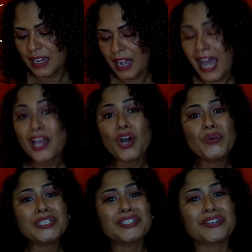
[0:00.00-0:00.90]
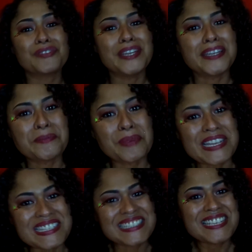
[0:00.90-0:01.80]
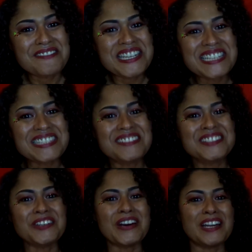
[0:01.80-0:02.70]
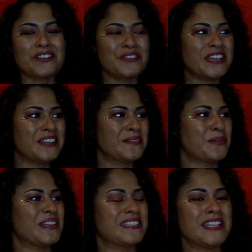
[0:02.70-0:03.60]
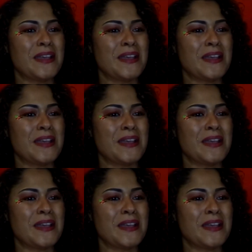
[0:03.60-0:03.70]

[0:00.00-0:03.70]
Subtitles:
I always look for hidden presents. Even as an adult, I look for hidden presents.